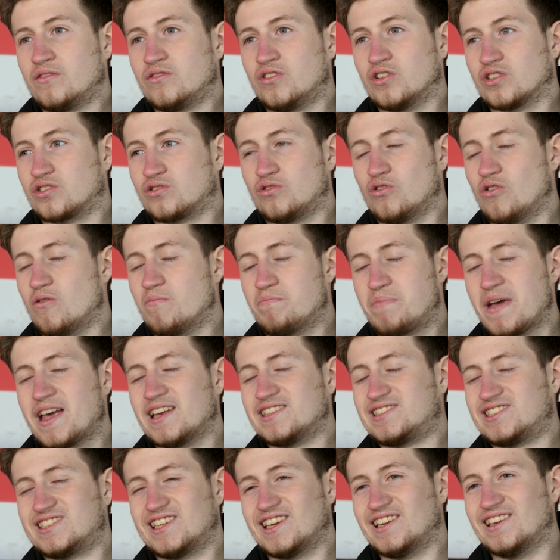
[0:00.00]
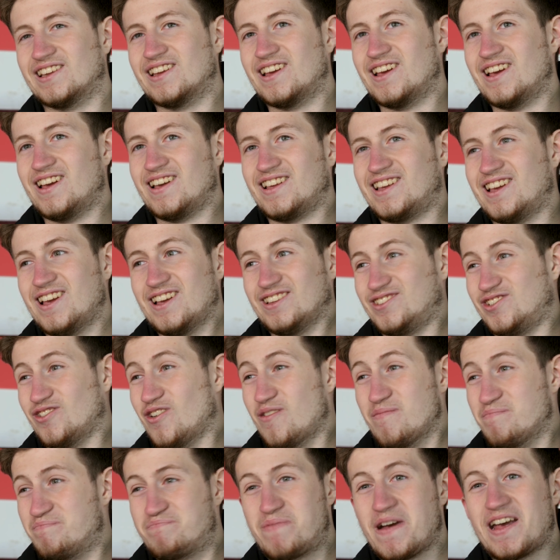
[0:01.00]
just doing bits and
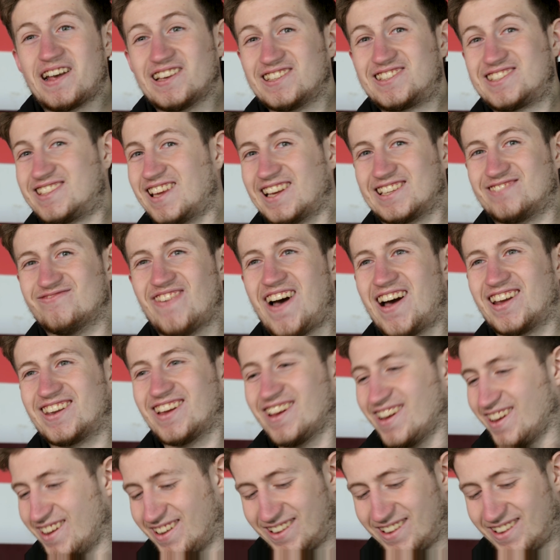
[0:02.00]
doing bits. It's mad.